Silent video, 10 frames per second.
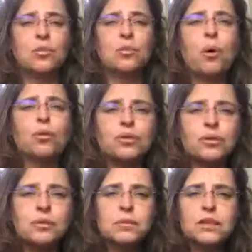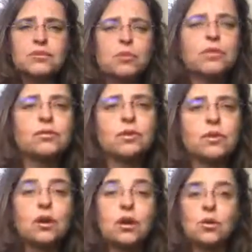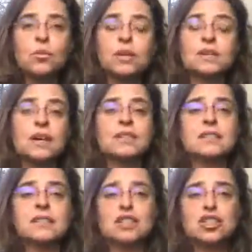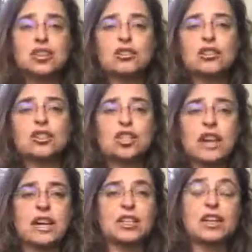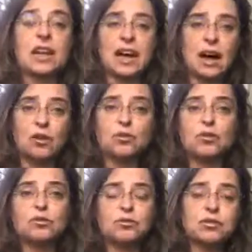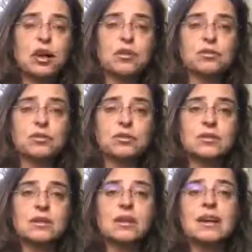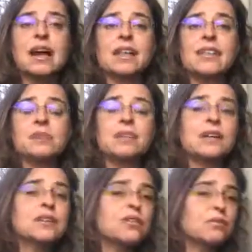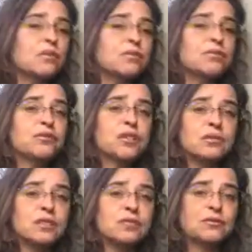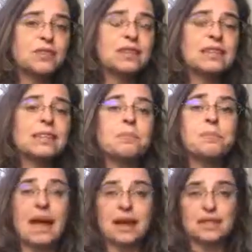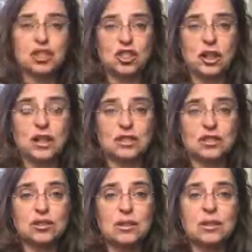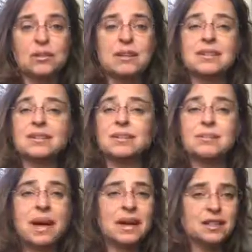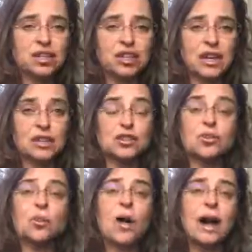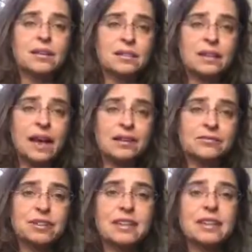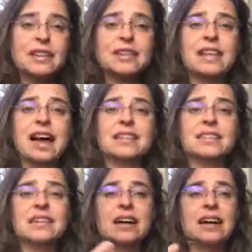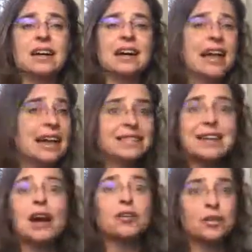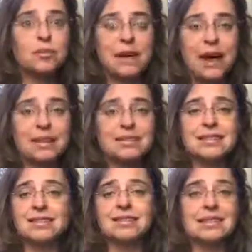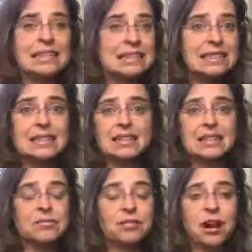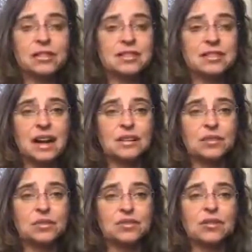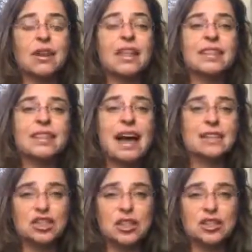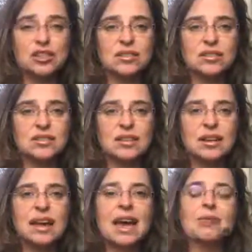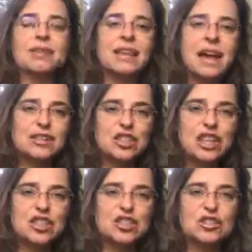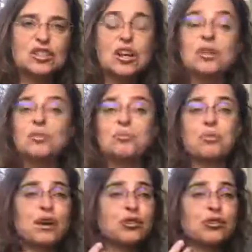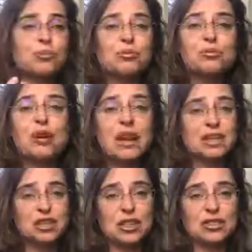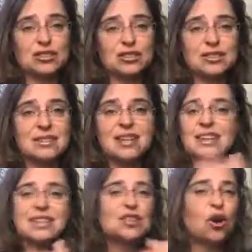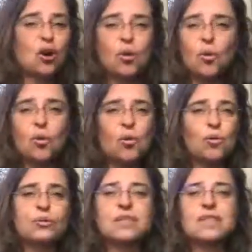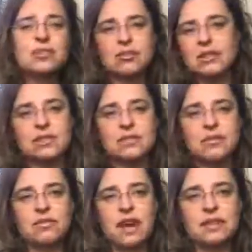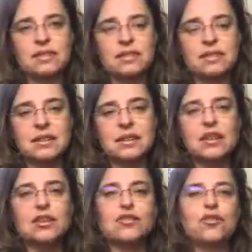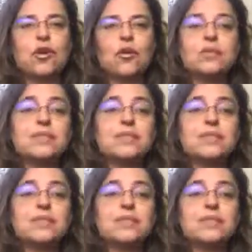boulder in the middle of a river, what it does is it starts to change how the river flows. And then because the river flows differently, the banks change. Because the banks change, the wildlife that hangs out on the banks and eats the stuff on the side of the river, that changes. And when that changes, the predator-prey changes. It's a whole series of events. So